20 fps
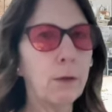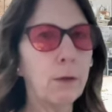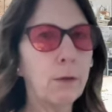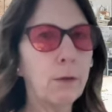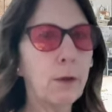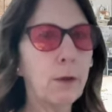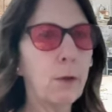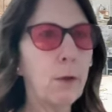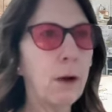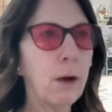
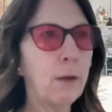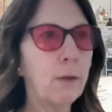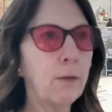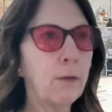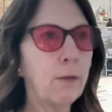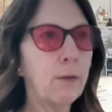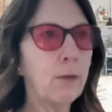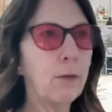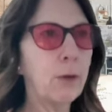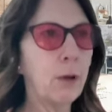So I
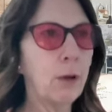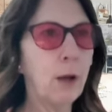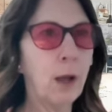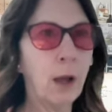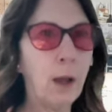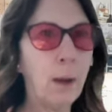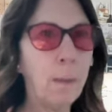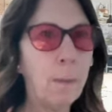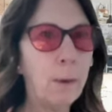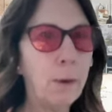stood
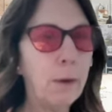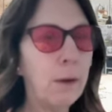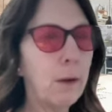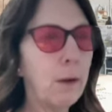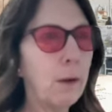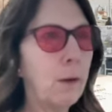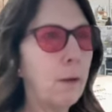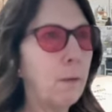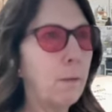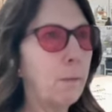up
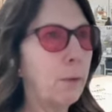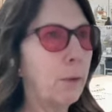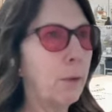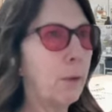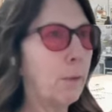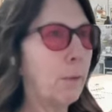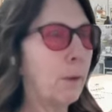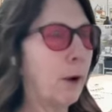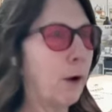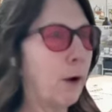
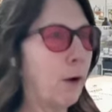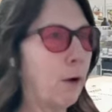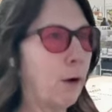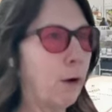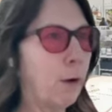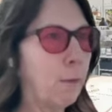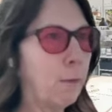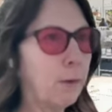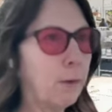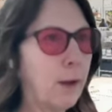put my
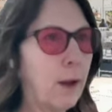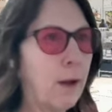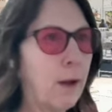arms